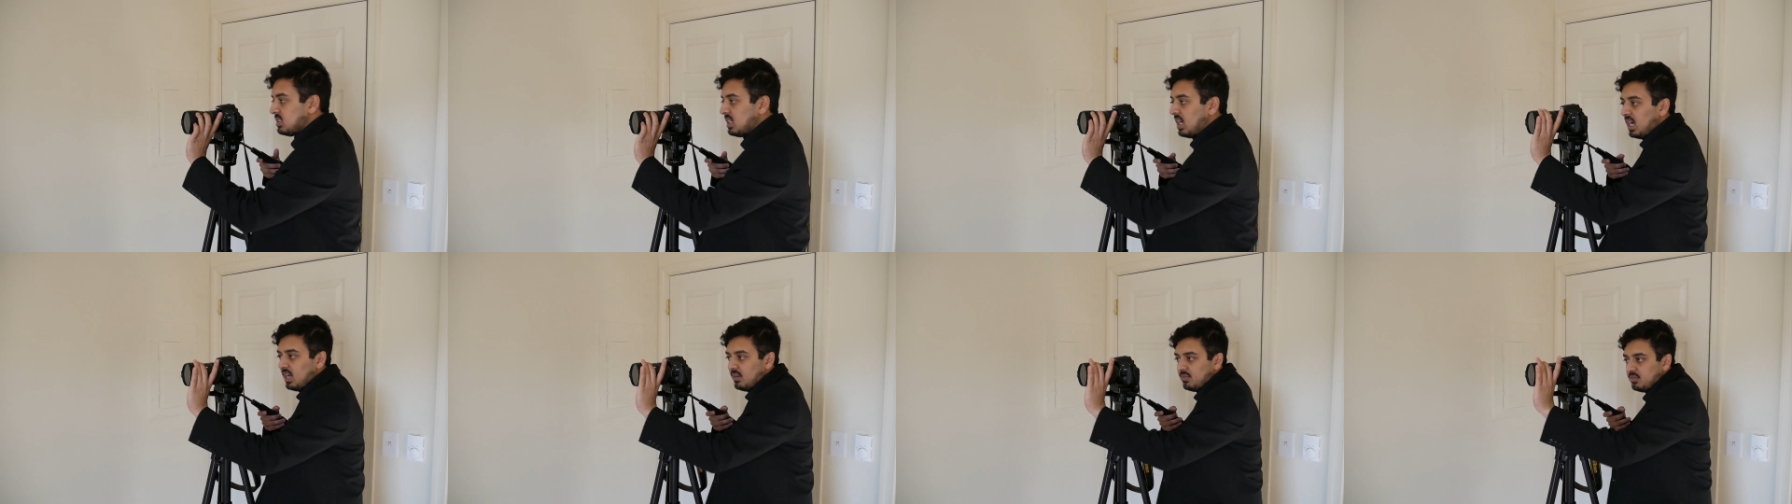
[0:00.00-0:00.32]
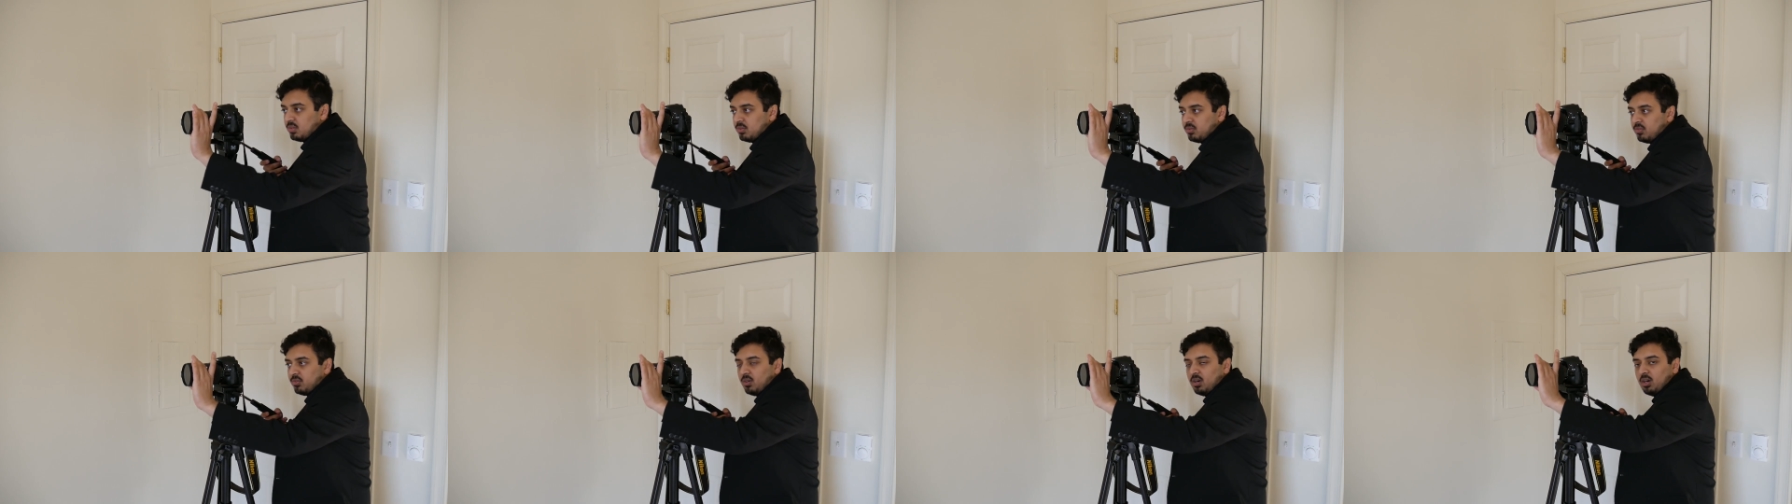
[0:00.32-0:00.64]
I have
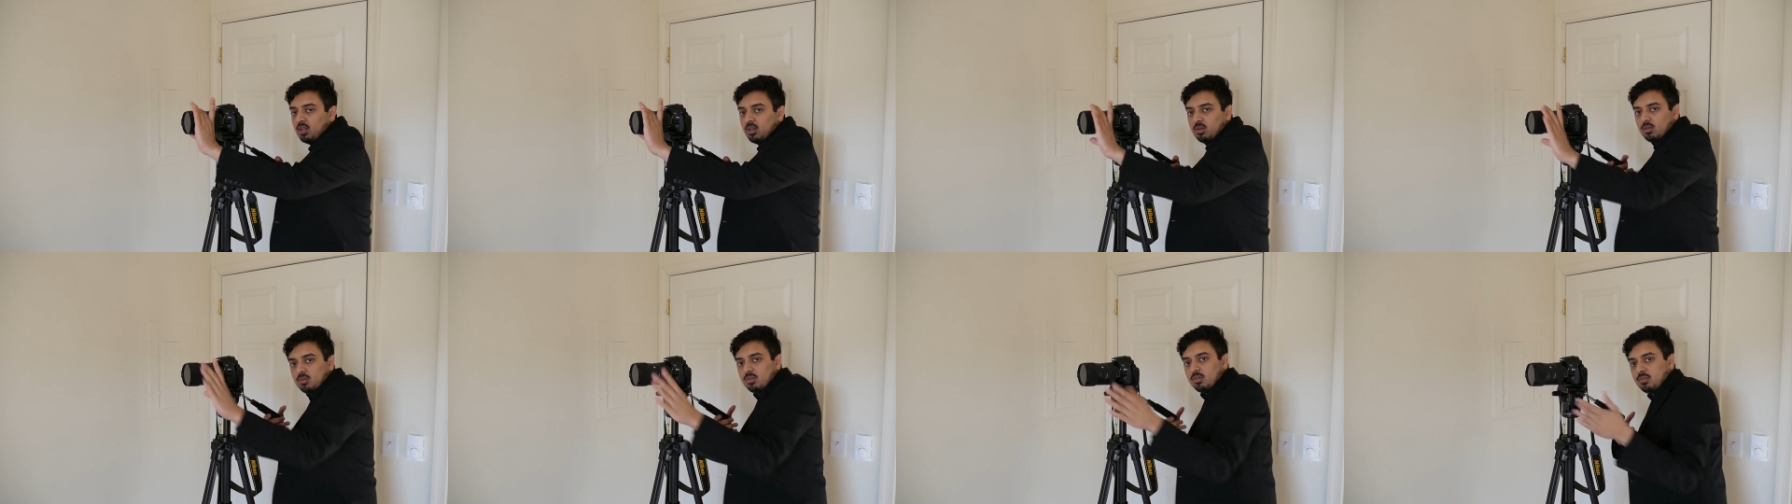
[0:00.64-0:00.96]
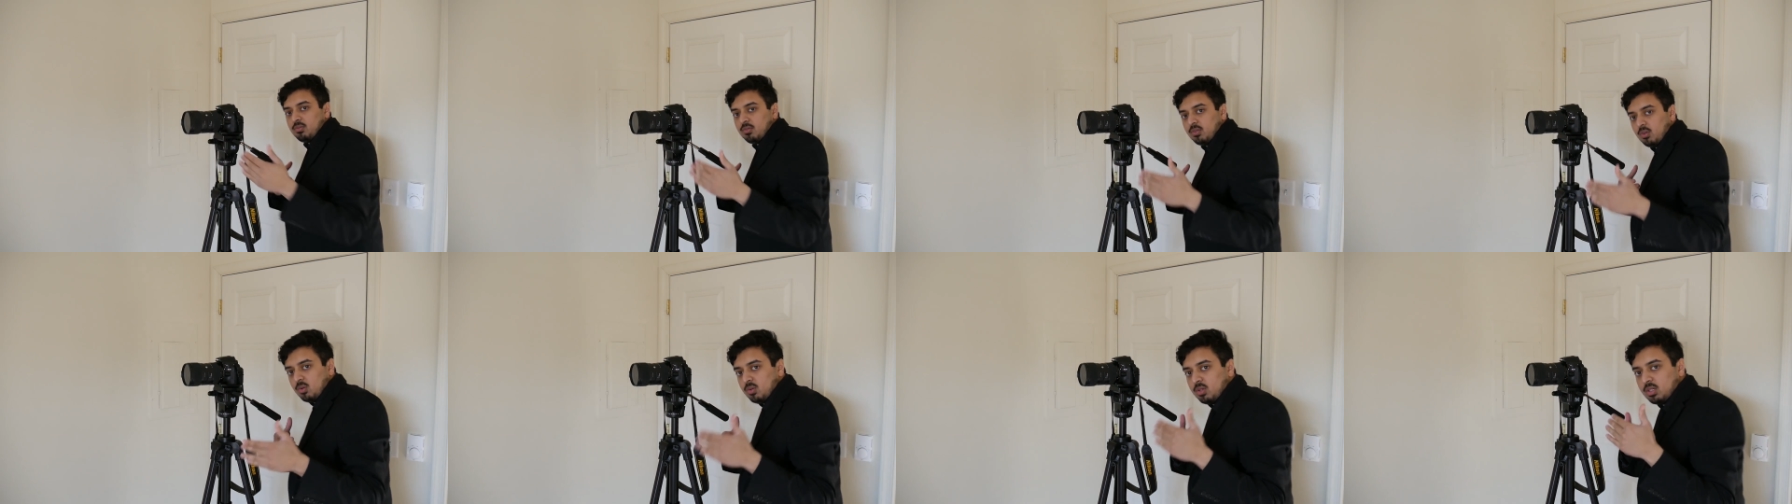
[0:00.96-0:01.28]
to follow the
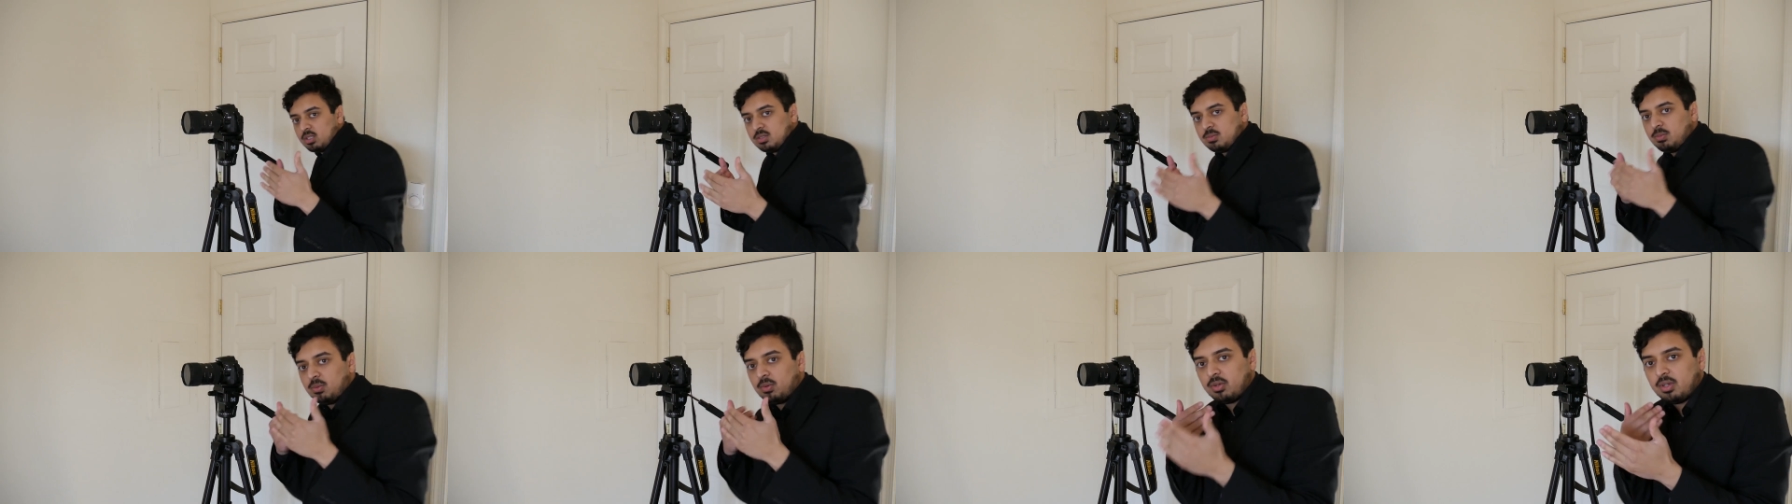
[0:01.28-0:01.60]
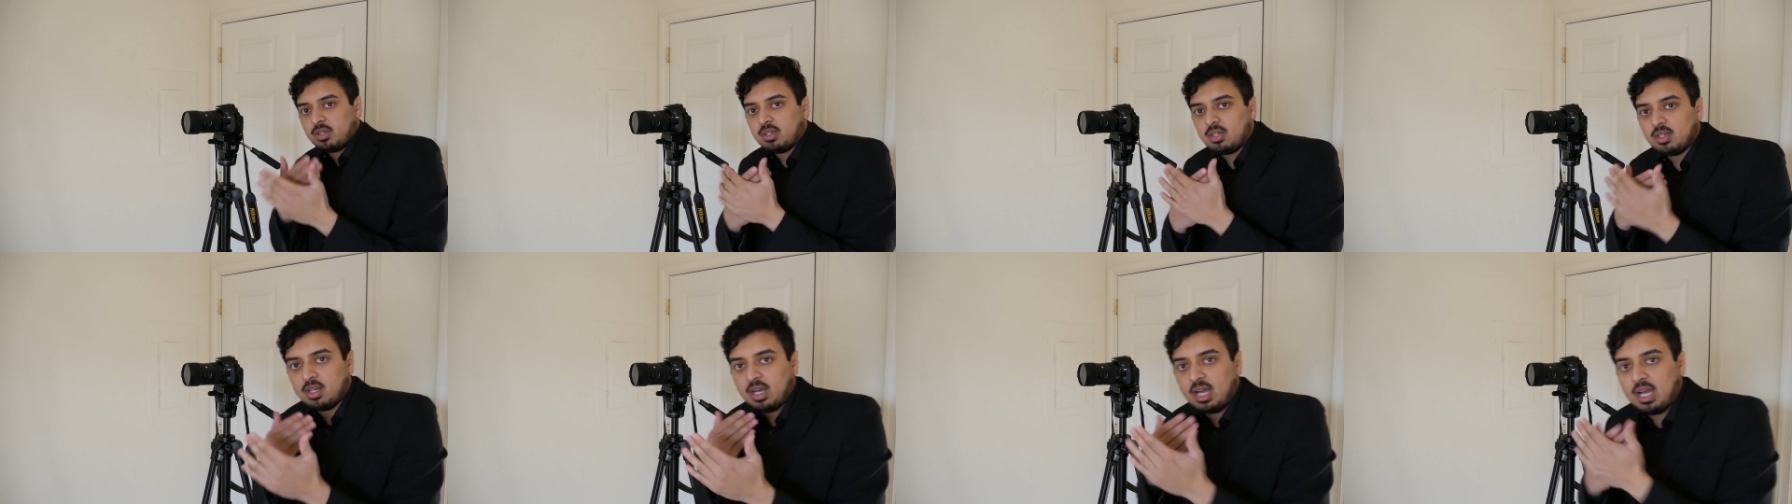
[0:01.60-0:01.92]
focus
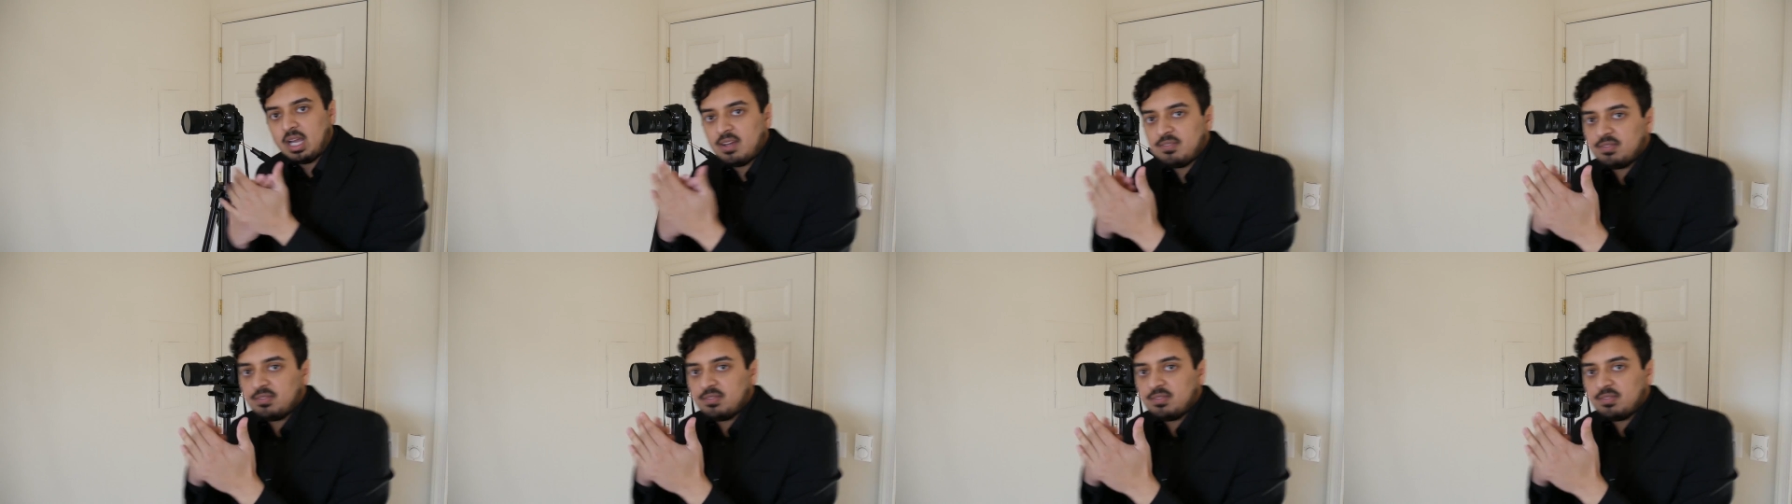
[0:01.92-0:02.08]
point. I